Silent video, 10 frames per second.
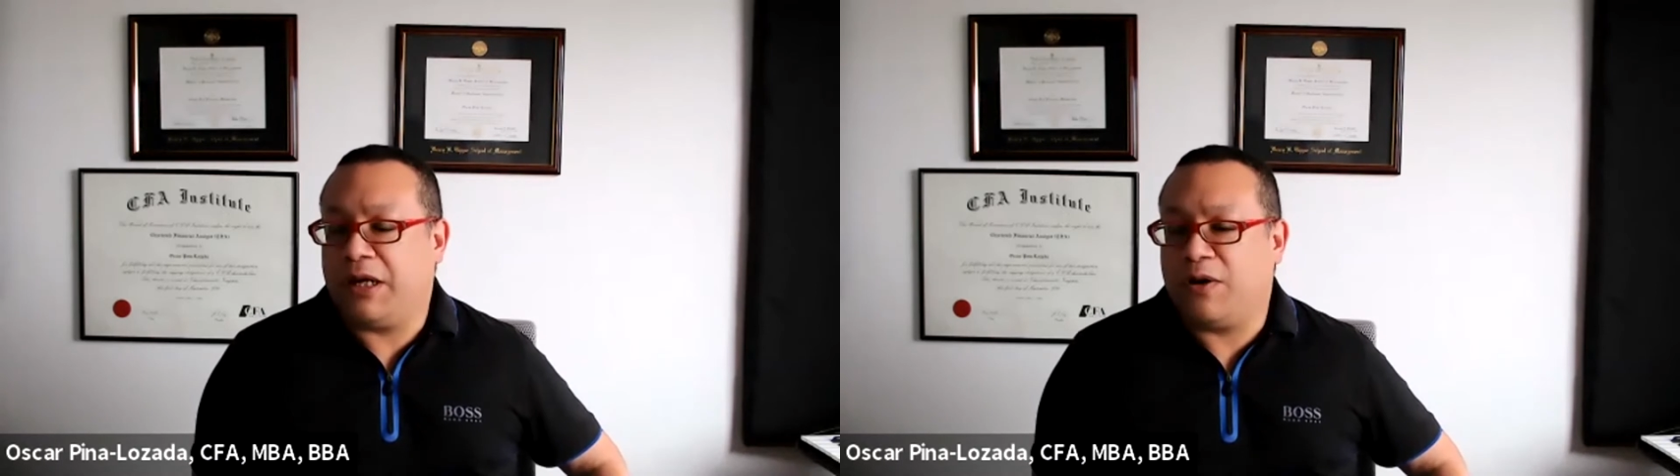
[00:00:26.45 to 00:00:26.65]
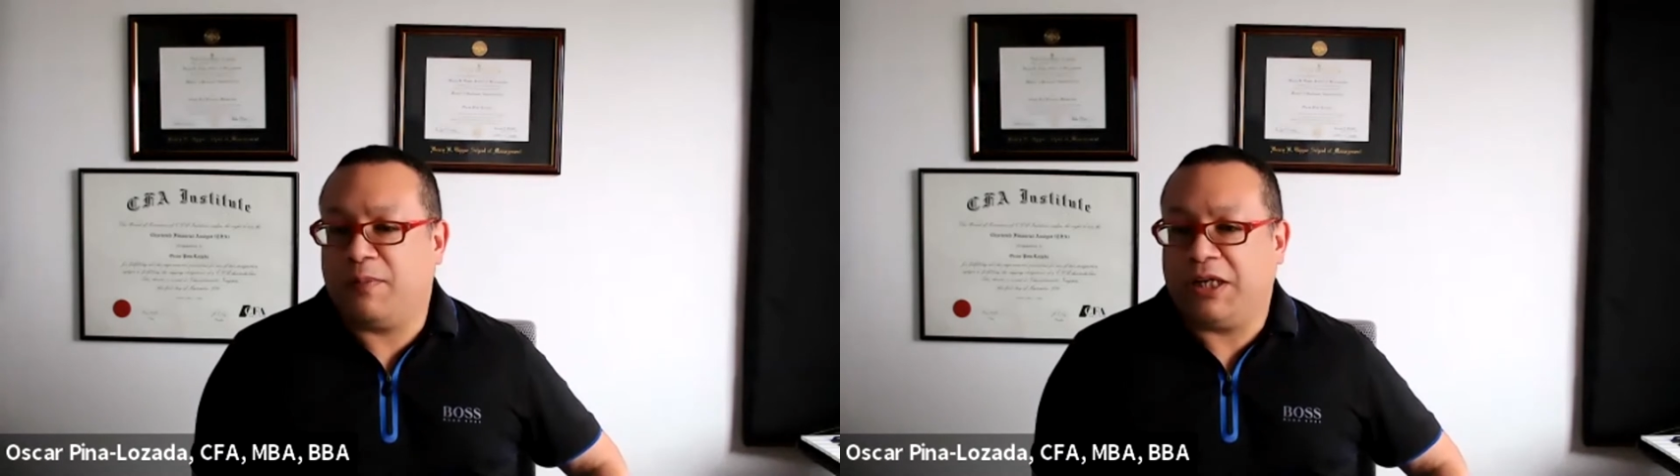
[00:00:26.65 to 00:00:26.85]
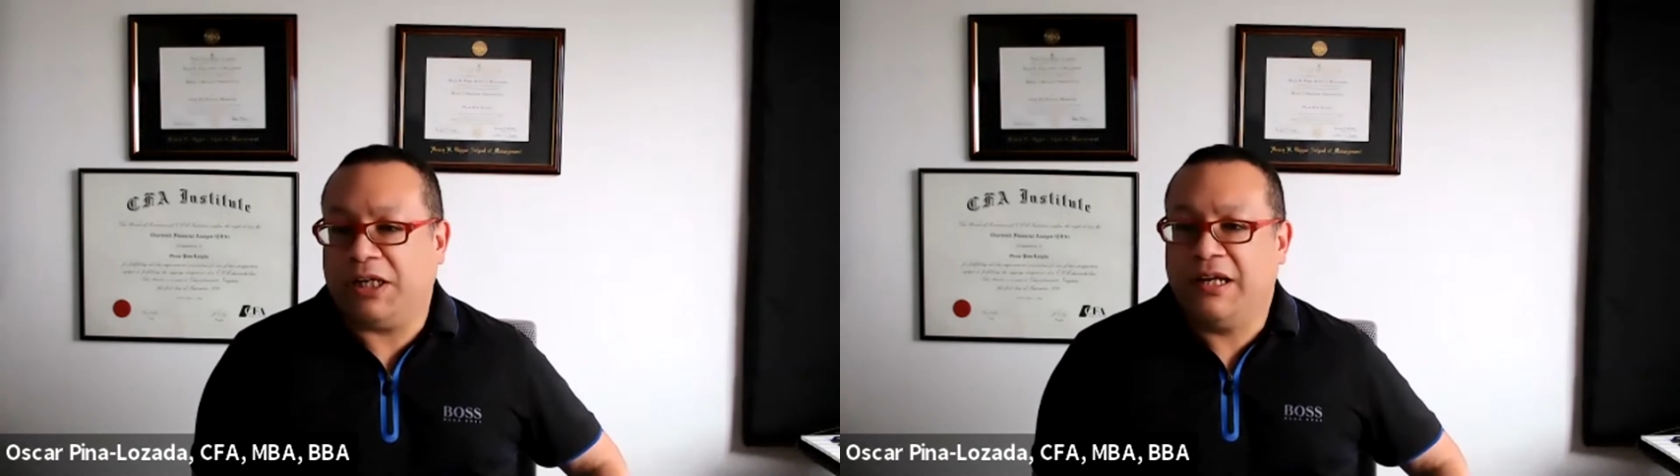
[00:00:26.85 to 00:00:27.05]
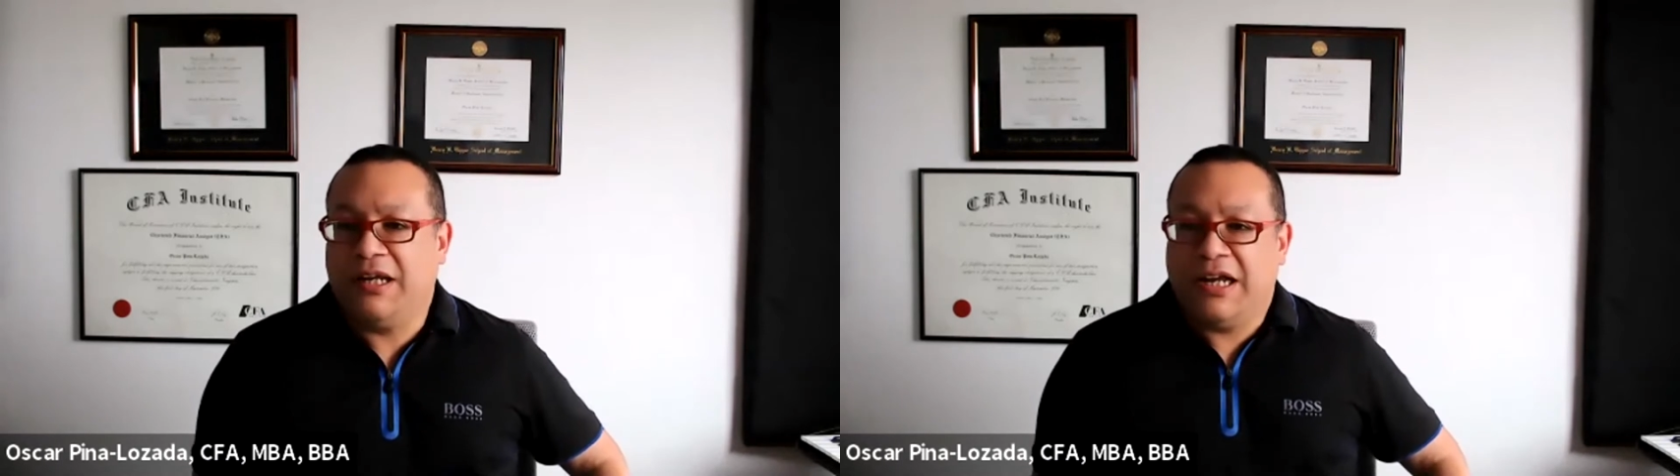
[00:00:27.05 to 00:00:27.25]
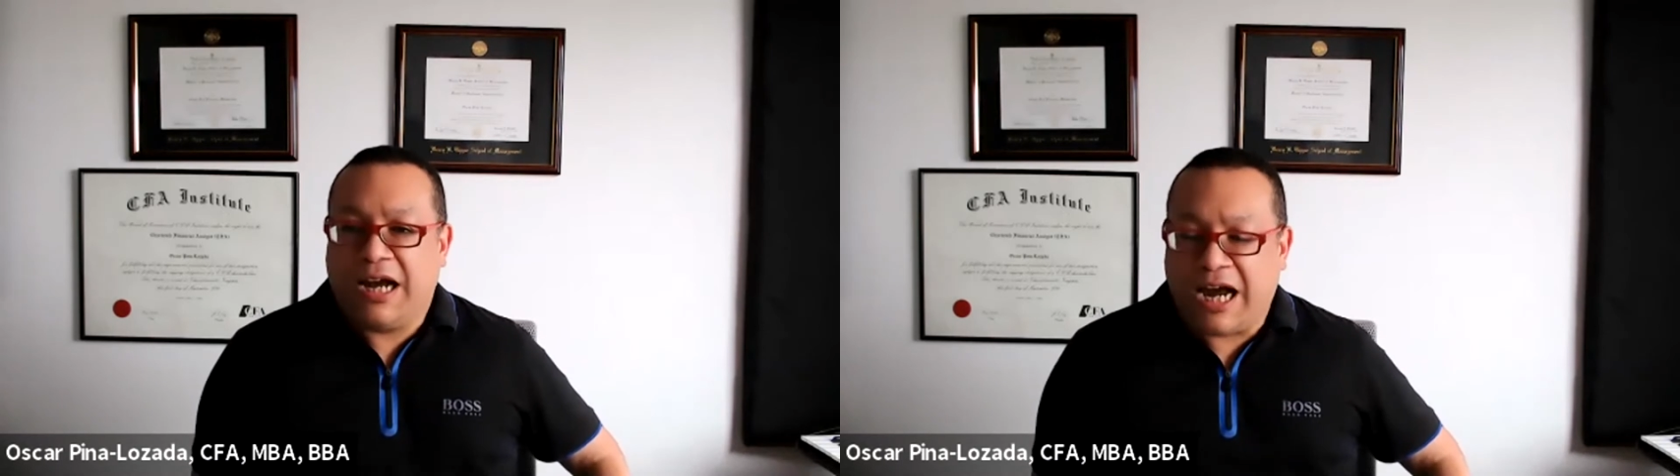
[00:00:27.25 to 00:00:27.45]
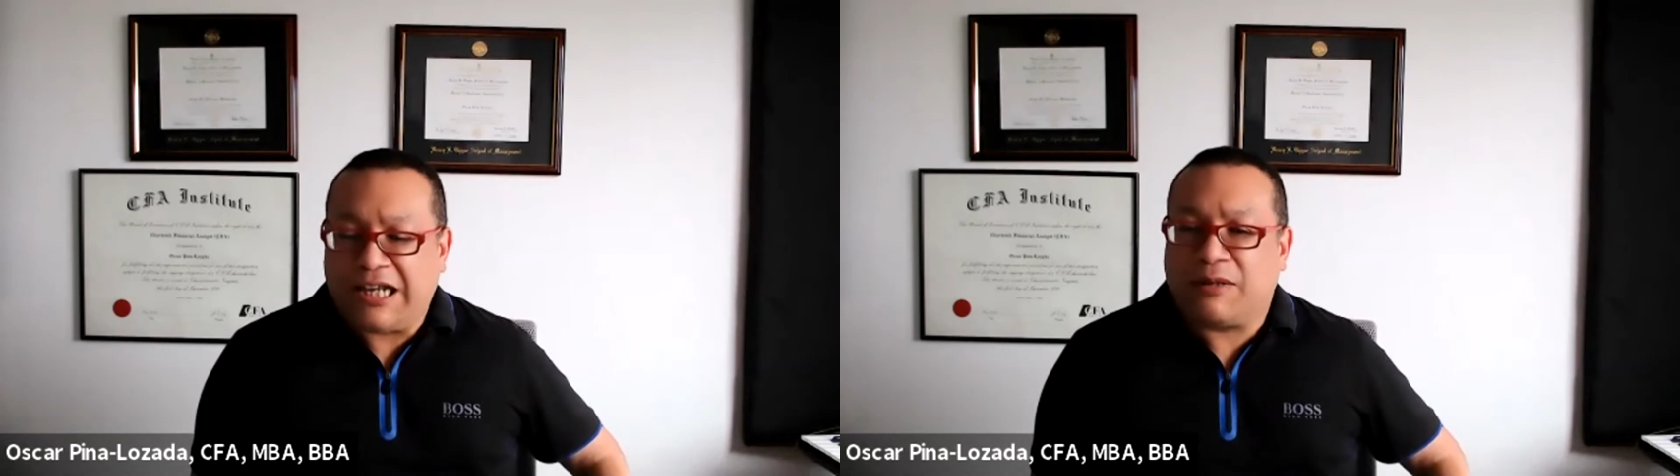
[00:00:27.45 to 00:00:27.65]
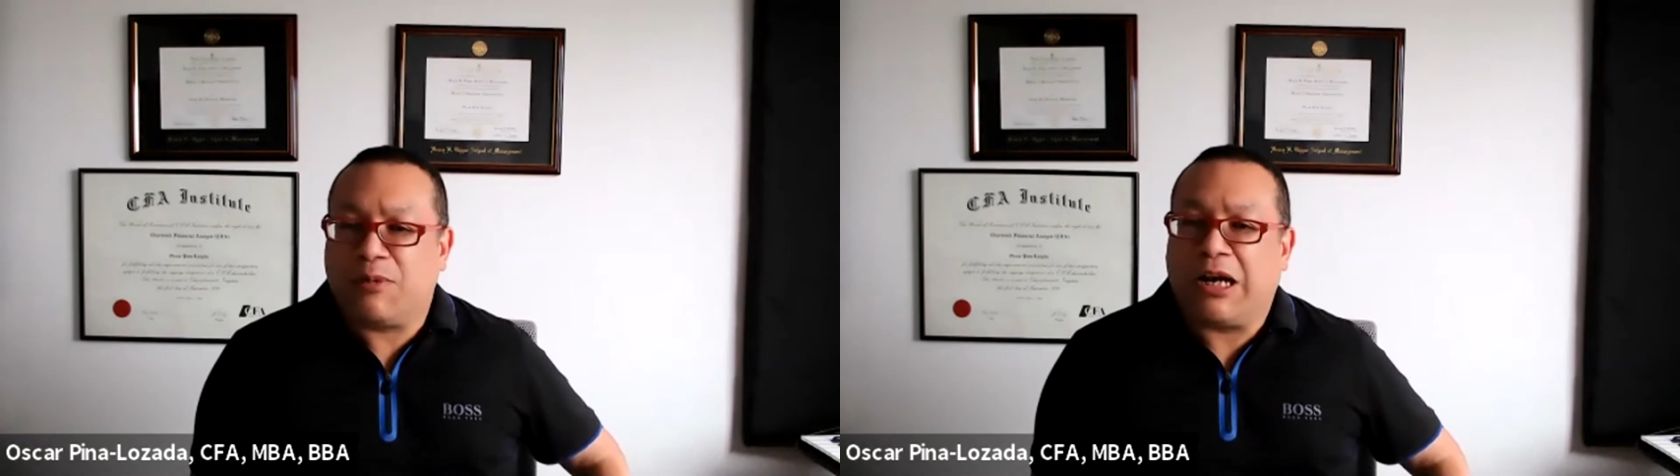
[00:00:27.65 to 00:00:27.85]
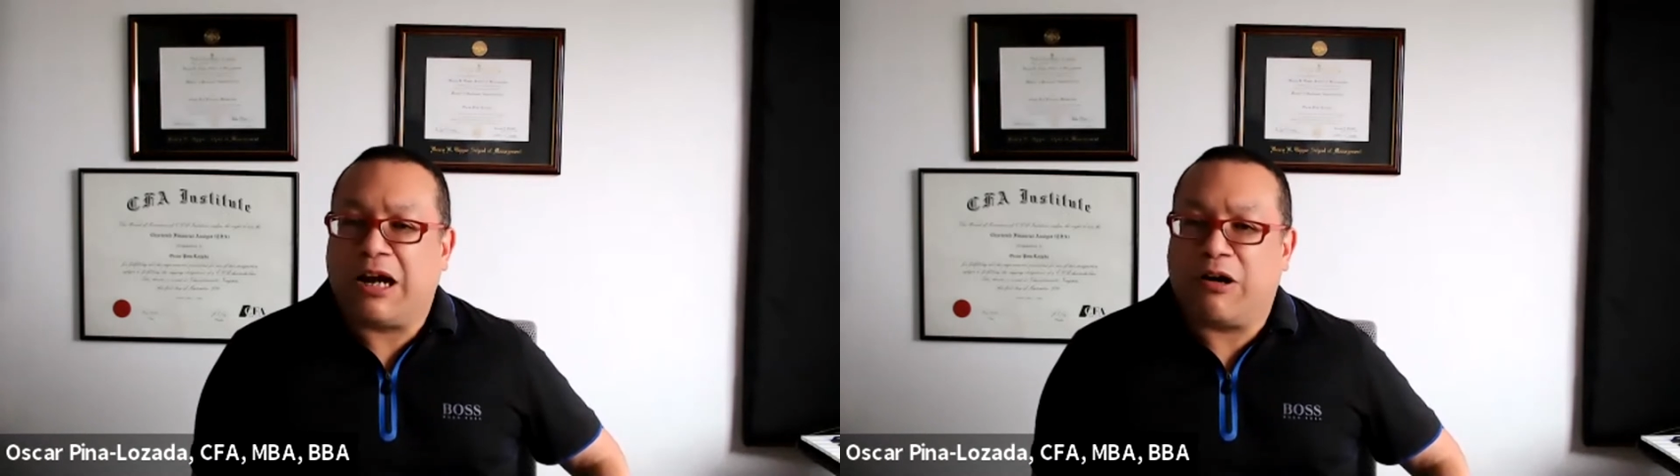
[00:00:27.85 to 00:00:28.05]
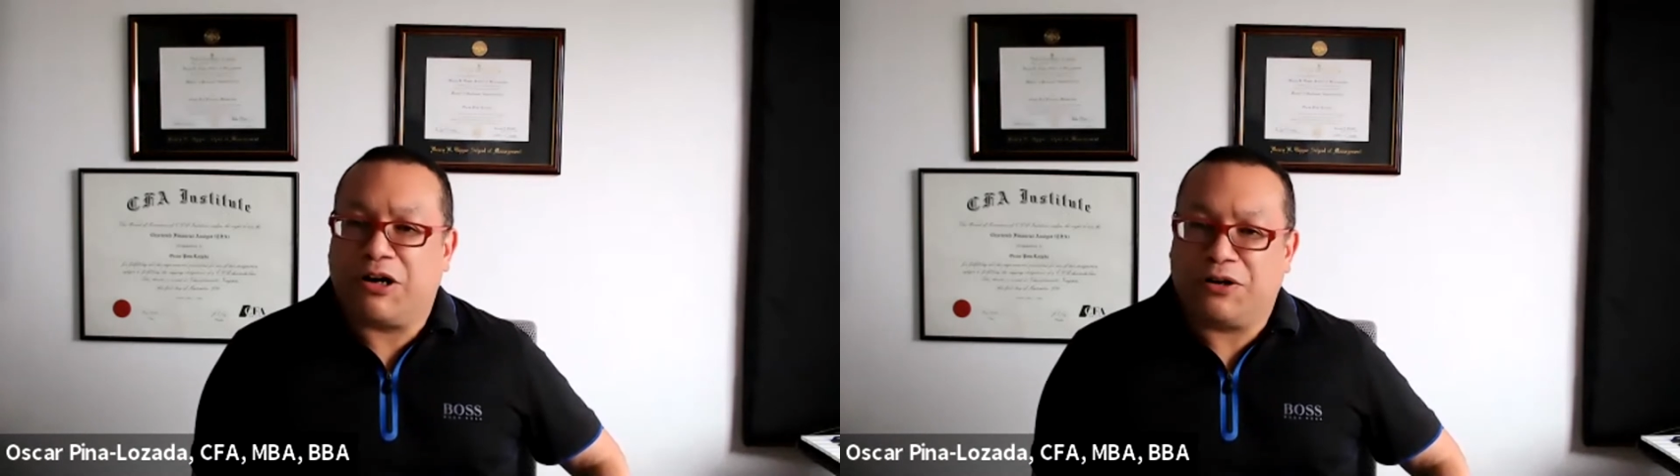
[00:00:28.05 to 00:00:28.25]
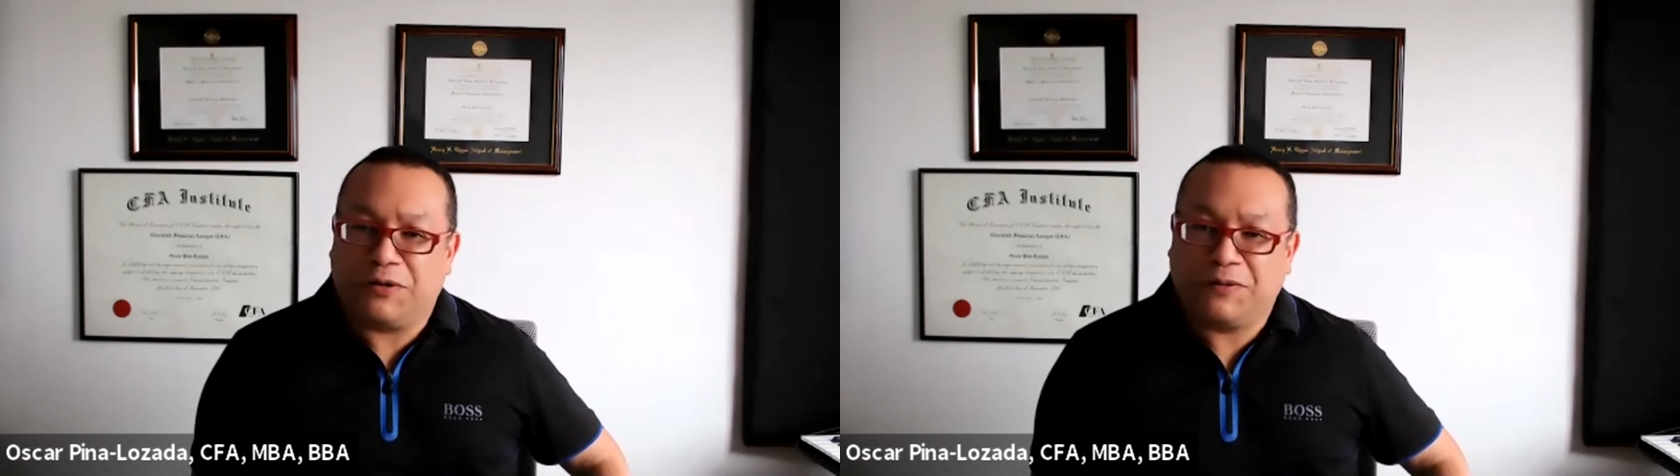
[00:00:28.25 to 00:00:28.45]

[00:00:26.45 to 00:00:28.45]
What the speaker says: company. Hi, Samuel. How are you?